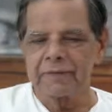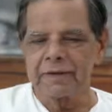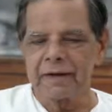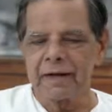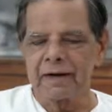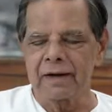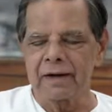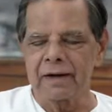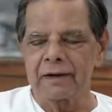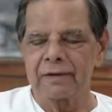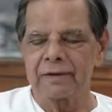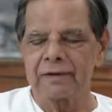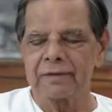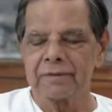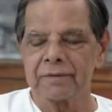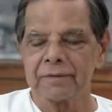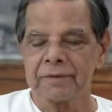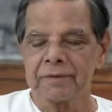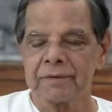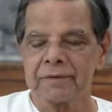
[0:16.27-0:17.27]
Then
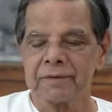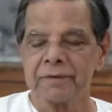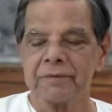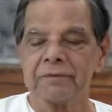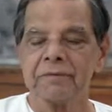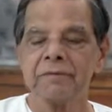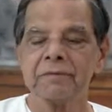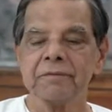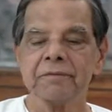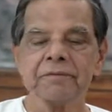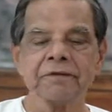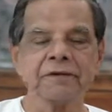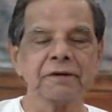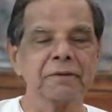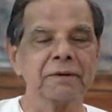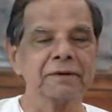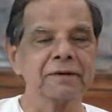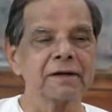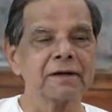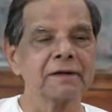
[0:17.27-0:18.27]
the
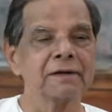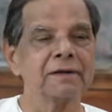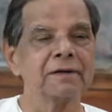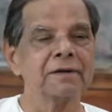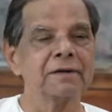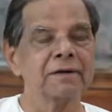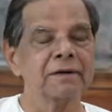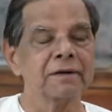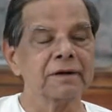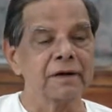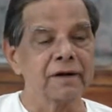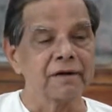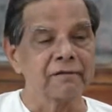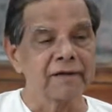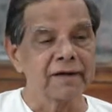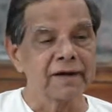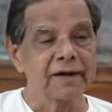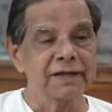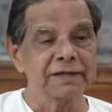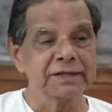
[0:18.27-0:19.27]
mother
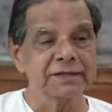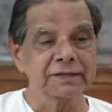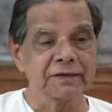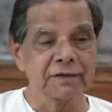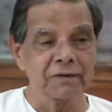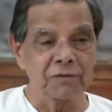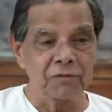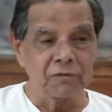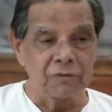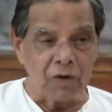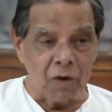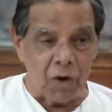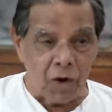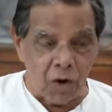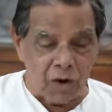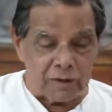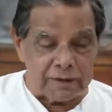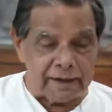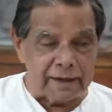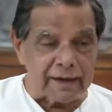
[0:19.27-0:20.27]
reveals
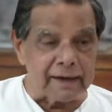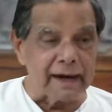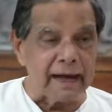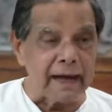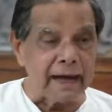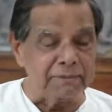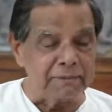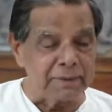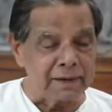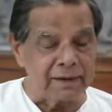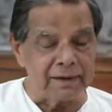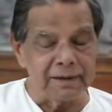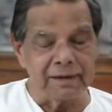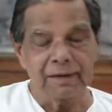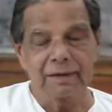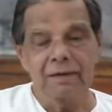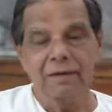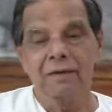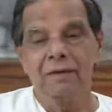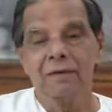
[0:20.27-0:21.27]
all that had happened
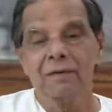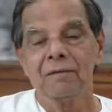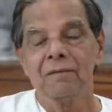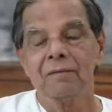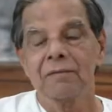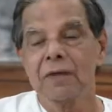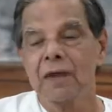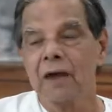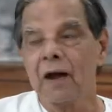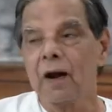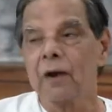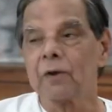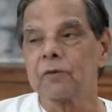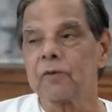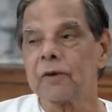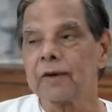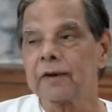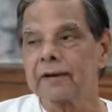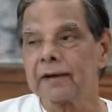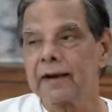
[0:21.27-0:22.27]
on
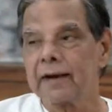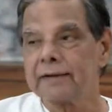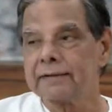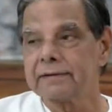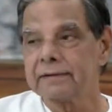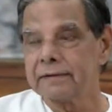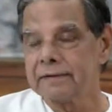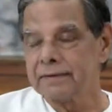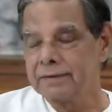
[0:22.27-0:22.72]
29th